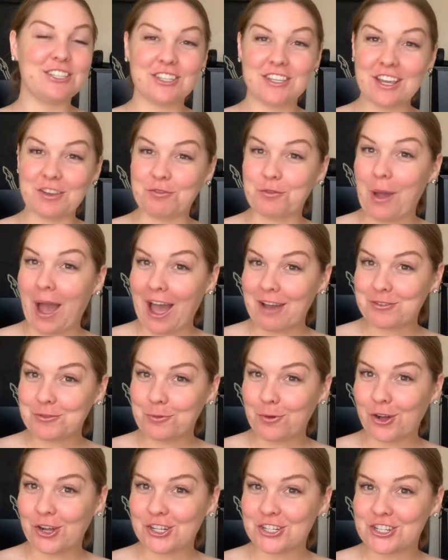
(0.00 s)
If you haven't
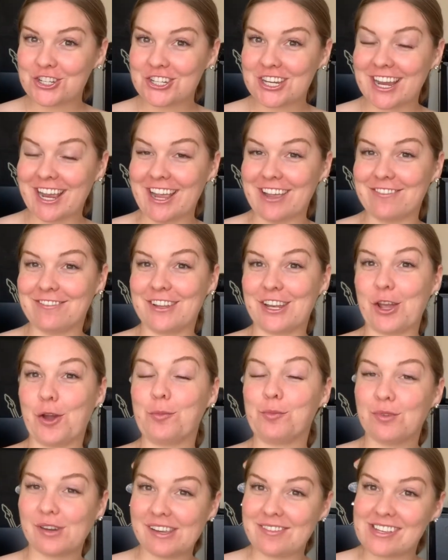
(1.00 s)
watched a video
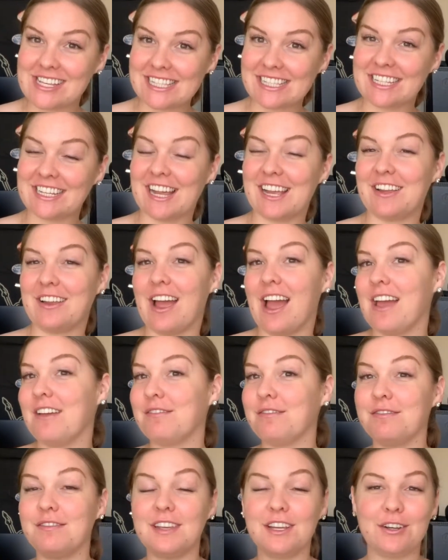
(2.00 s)
previously, I
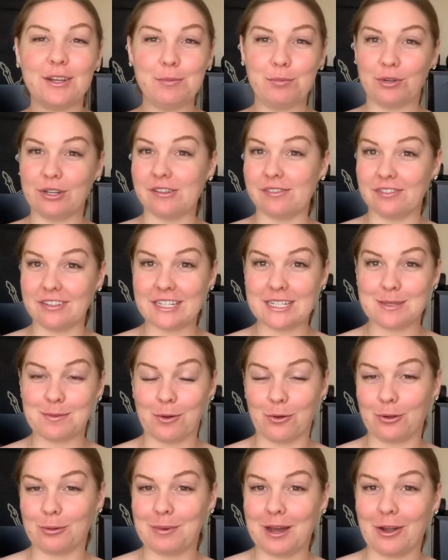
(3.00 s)
very briefly
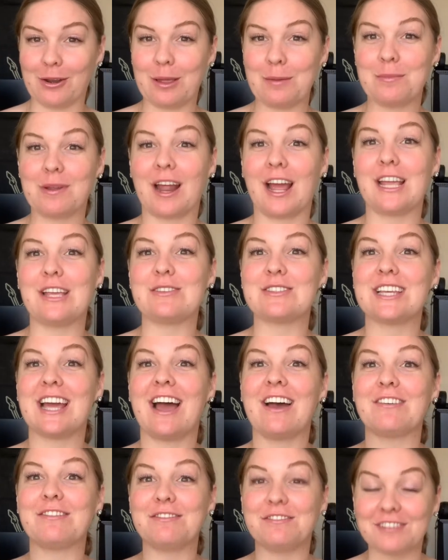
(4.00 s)
spoke about it, but I used to
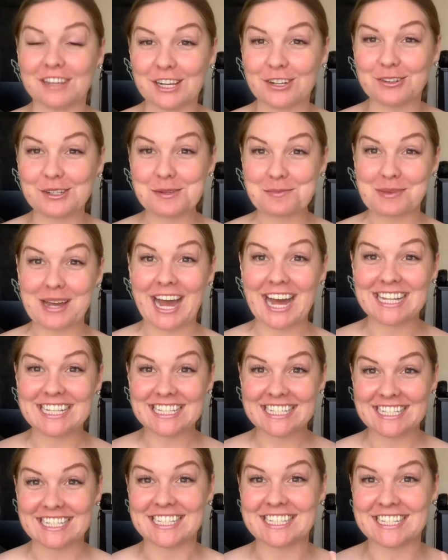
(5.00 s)
have very bad
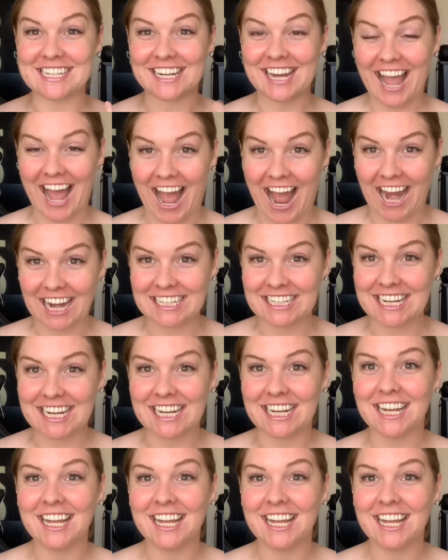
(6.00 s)
cystic acne,